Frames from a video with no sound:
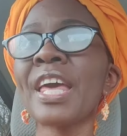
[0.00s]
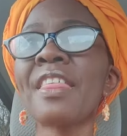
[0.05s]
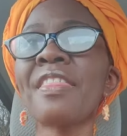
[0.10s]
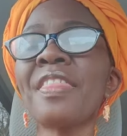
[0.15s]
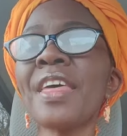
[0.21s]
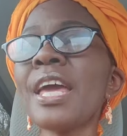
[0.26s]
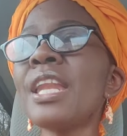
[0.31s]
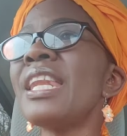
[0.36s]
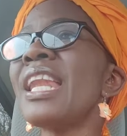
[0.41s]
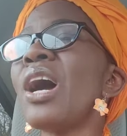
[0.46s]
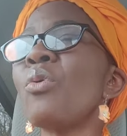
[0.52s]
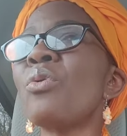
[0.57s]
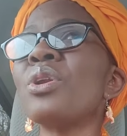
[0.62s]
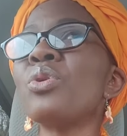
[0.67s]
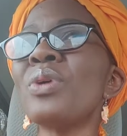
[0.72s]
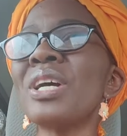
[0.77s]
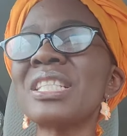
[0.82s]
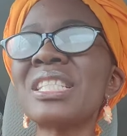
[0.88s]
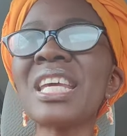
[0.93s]
Then now
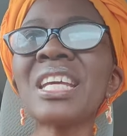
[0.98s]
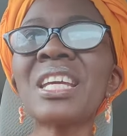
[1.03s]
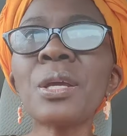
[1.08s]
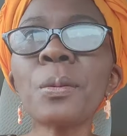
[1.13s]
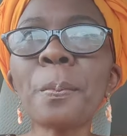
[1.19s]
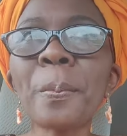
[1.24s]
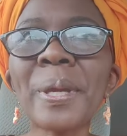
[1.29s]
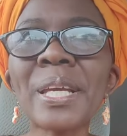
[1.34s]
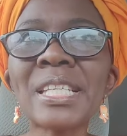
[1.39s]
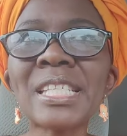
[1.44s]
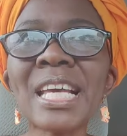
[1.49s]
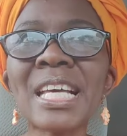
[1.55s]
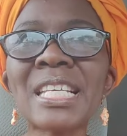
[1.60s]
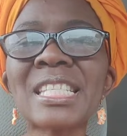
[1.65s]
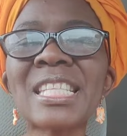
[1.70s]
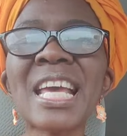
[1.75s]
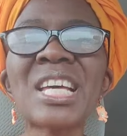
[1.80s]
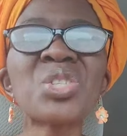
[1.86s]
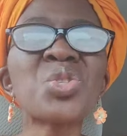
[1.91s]
when we are taking
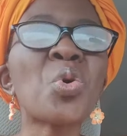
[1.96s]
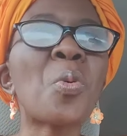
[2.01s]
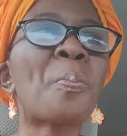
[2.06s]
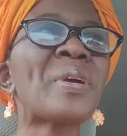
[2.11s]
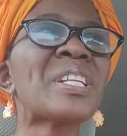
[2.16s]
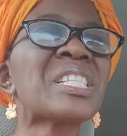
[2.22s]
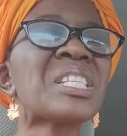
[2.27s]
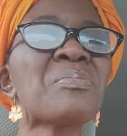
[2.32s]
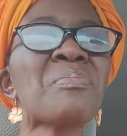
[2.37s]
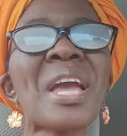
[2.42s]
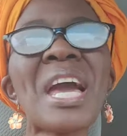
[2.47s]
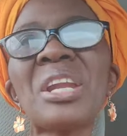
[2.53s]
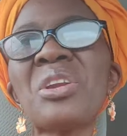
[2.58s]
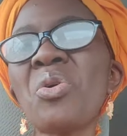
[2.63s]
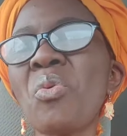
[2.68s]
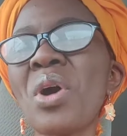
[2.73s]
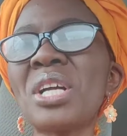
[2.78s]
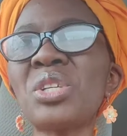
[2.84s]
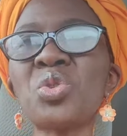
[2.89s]
pictures, they are so petty. Me, I
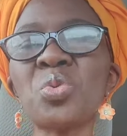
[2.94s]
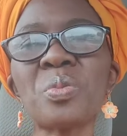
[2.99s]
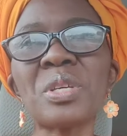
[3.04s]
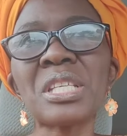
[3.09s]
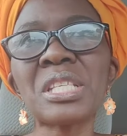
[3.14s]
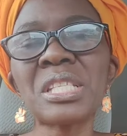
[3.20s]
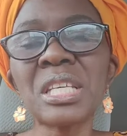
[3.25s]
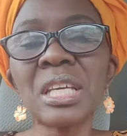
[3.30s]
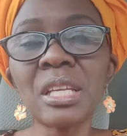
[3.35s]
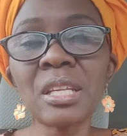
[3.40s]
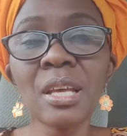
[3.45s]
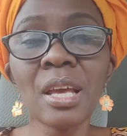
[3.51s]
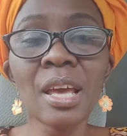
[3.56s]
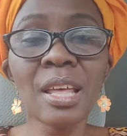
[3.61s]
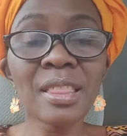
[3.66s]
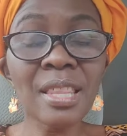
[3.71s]
don't want to be seen.